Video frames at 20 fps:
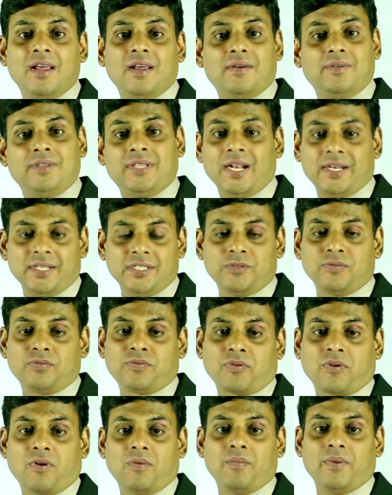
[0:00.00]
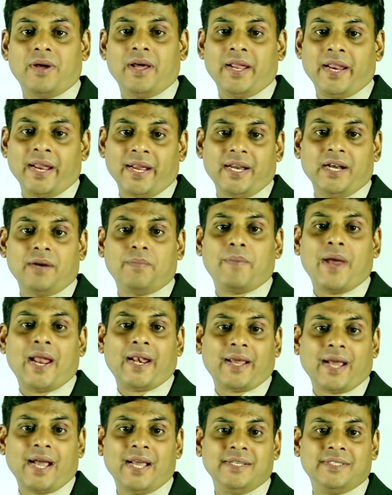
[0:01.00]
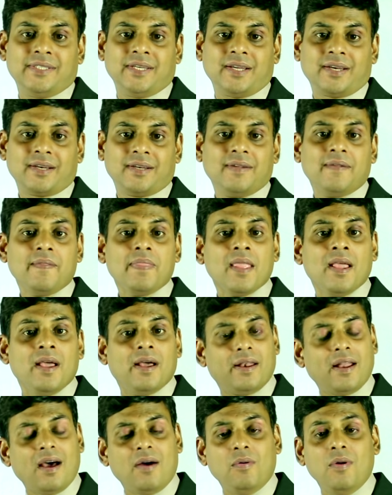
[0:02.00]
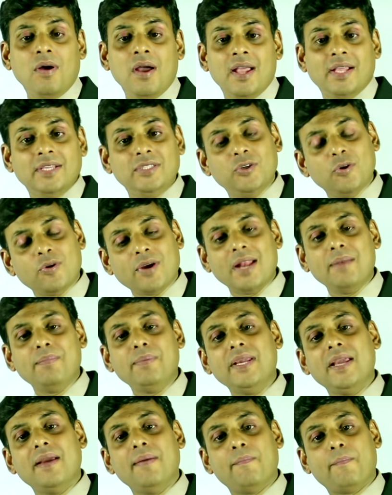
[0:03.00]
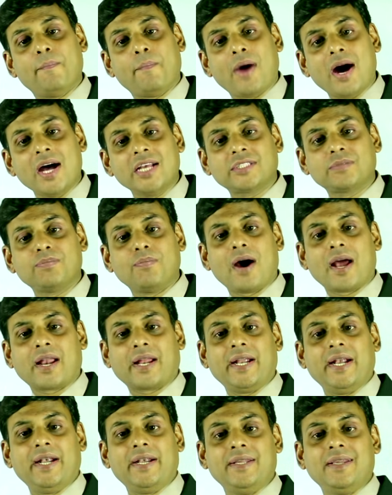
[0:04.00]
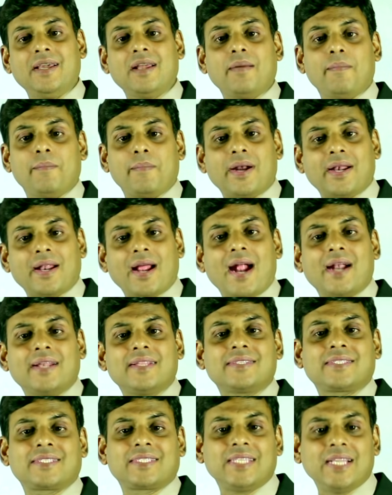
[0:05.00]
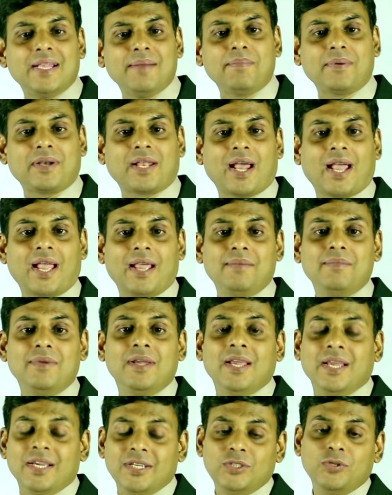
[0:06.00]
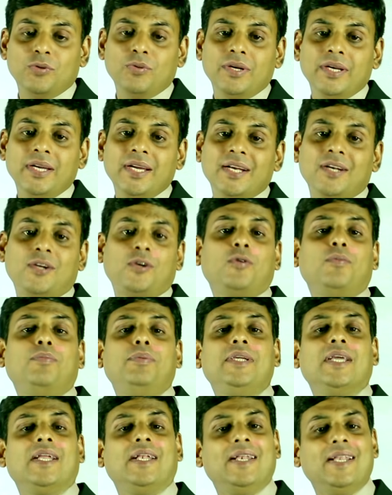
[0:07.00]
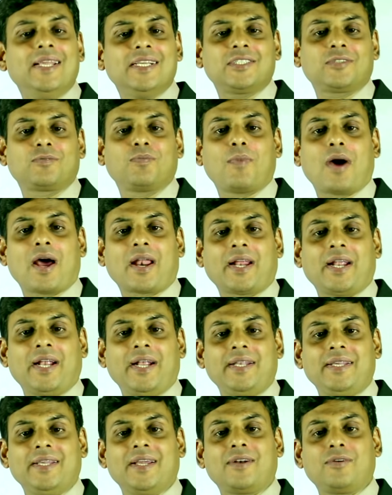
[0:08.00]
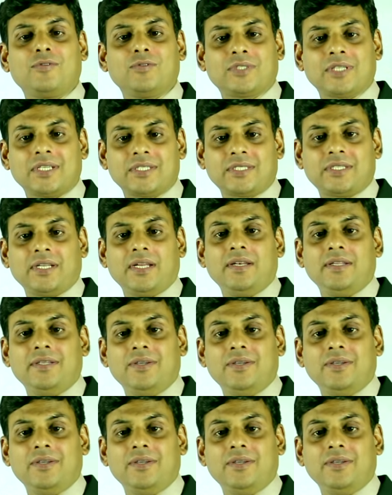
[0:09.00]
that is from Reckitt Benckiser. Now, you can be a mass marketeer, but at the same time, you need to be a niche marketeer to sustain